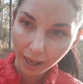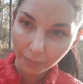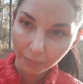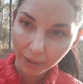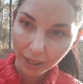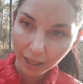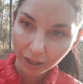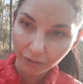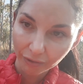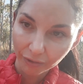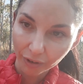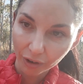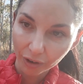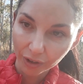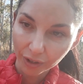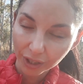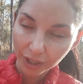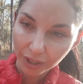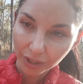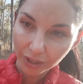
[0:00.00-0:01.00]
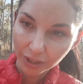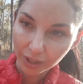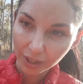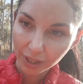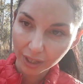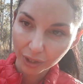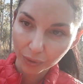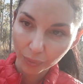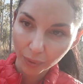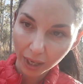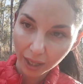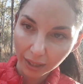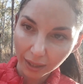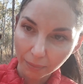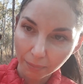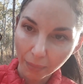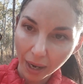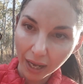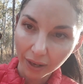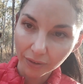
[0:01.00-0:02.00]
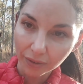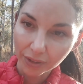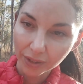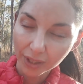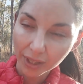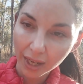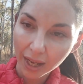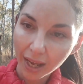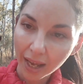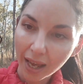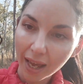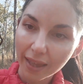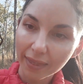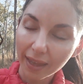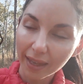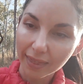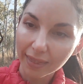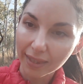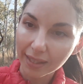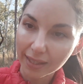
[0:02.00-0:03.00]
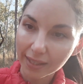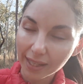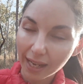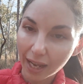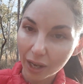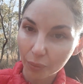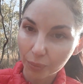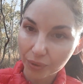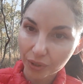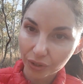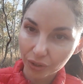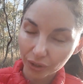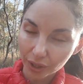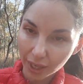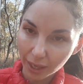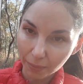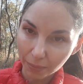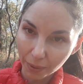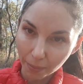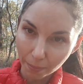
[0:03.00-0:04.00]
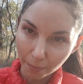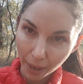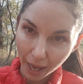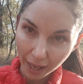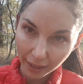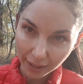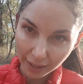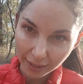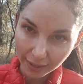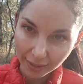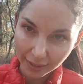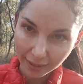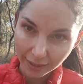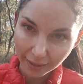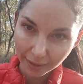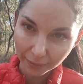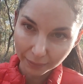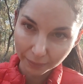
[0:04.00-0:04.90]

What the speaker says: near forests as well and mountains, that this helps to keep them balanced.